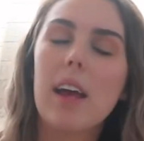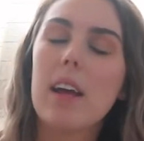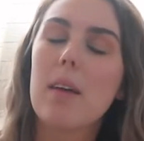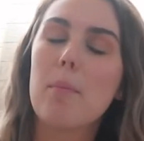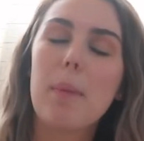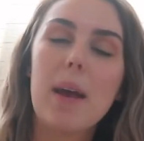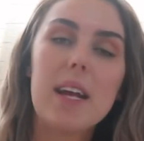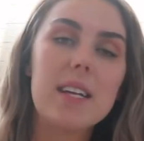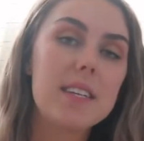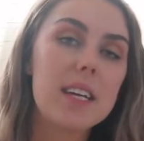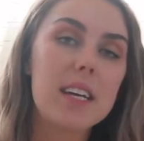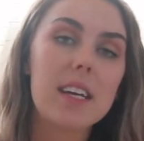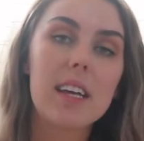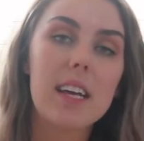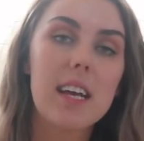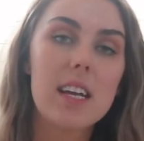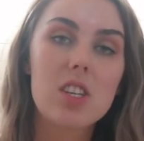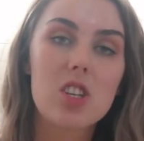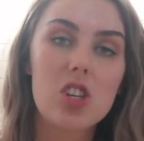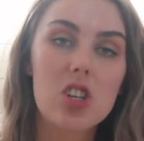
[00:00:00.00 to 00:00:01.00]

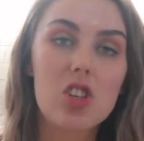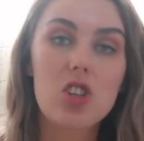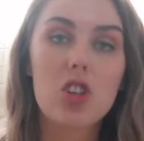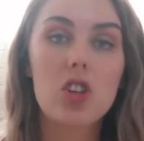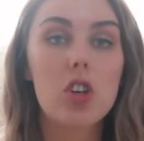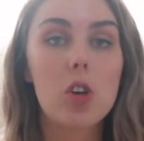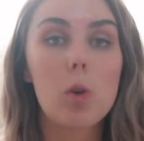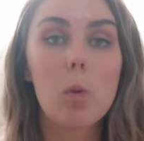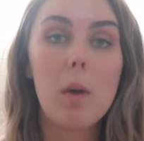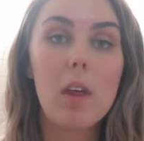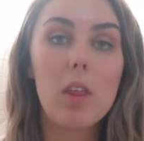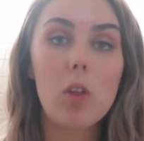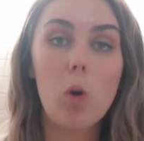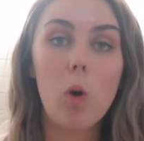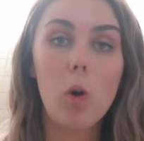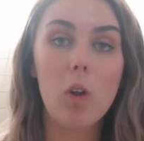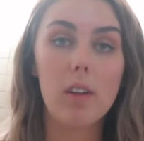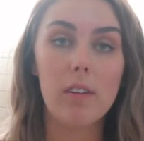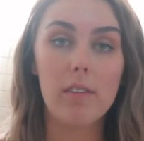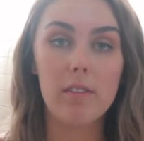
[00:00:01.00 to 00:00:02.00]
basically it's just to do with
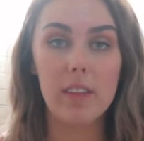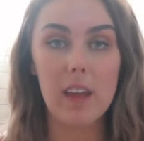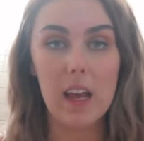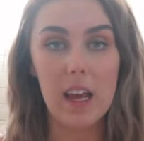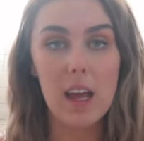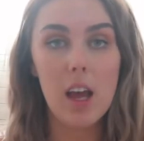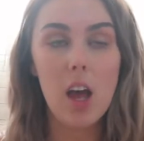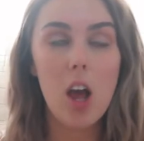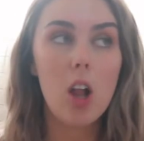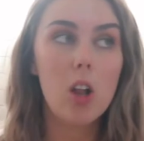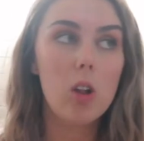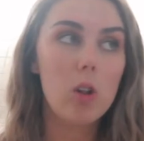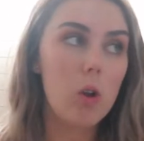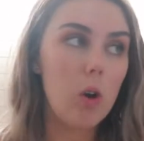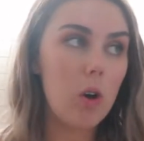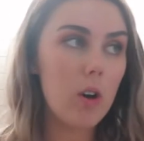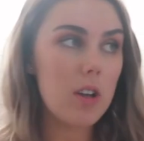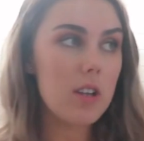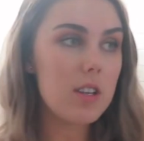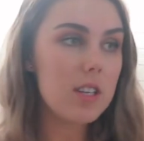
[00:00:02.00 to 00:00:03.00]
all of the
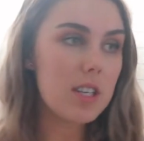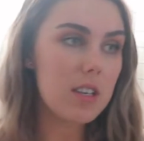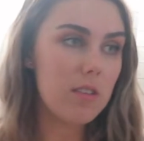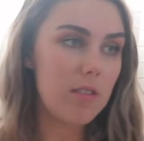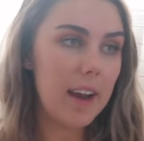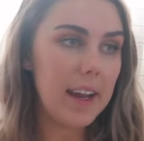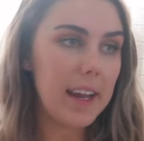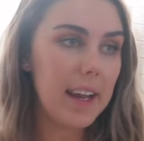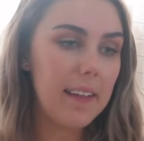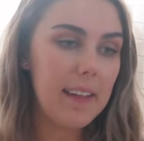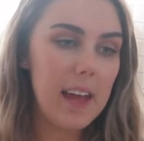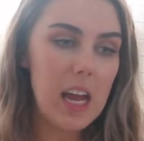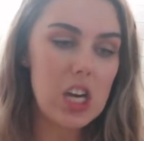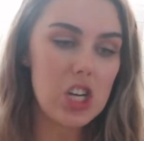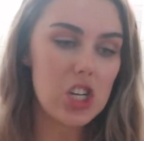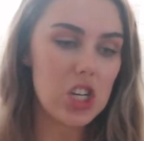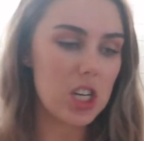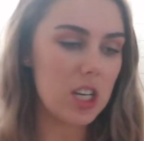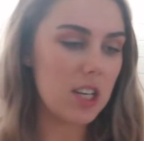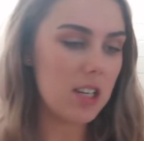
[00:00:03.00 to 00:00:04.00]
laws, the
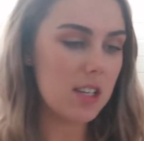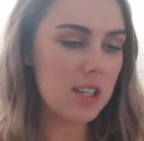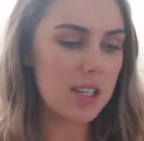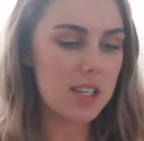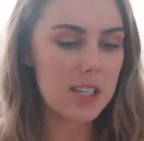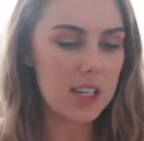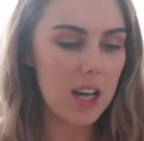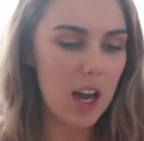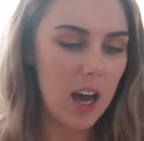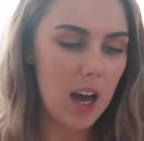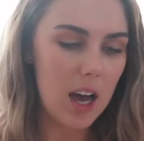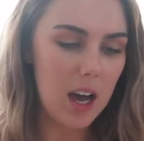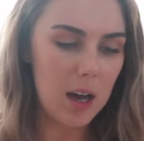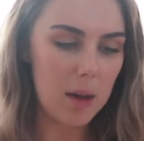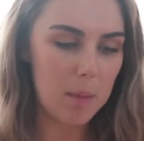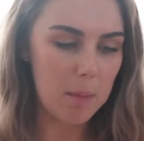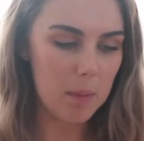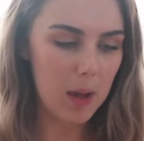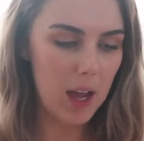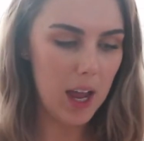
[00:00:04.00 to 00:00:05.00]
regulations,
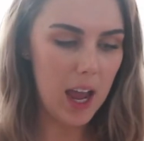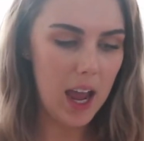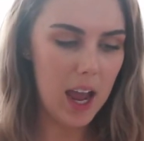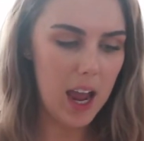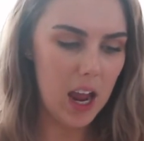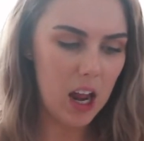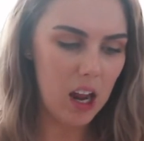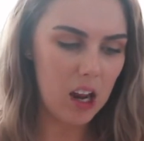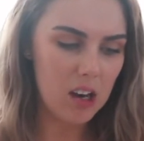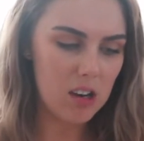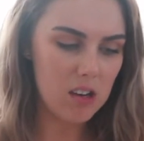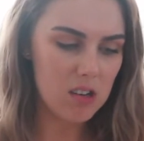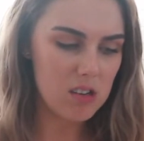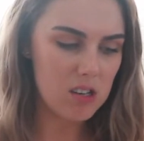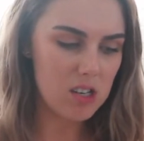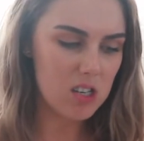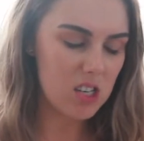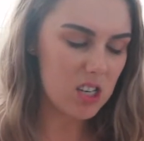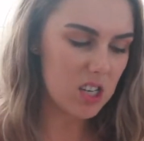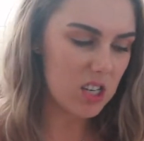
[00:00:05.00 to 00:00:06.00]

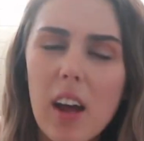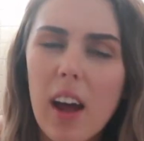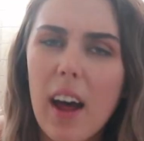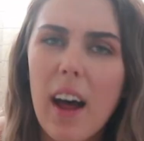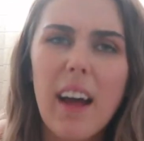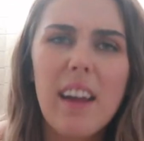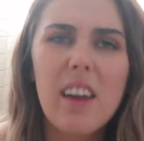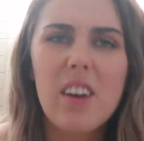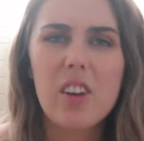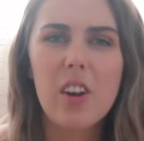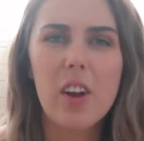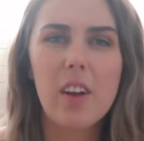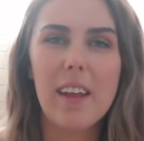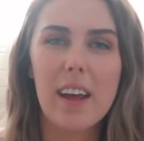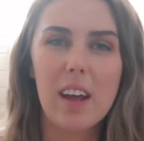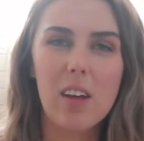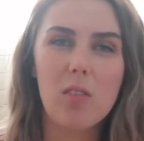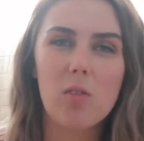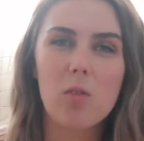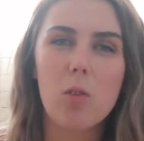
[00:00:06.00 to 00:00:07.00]
and I don't know,
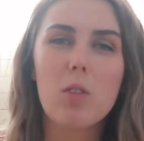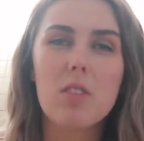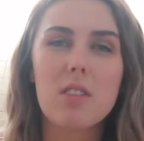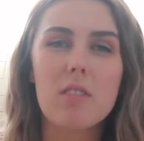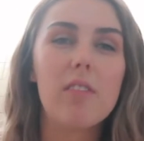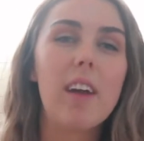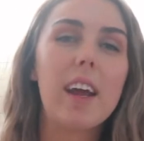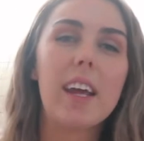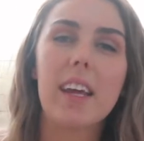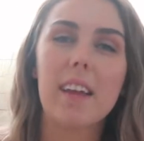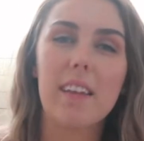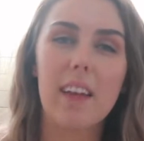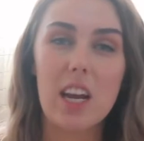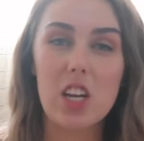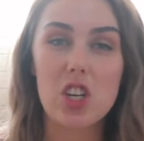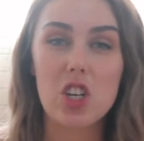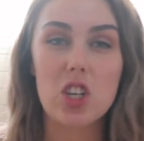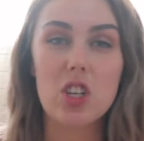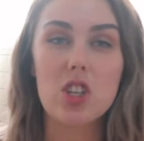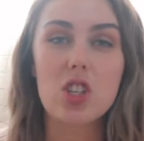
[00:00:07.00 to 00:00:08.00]
like rules and
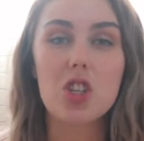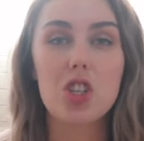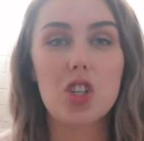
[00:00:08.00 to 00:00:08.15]
regulations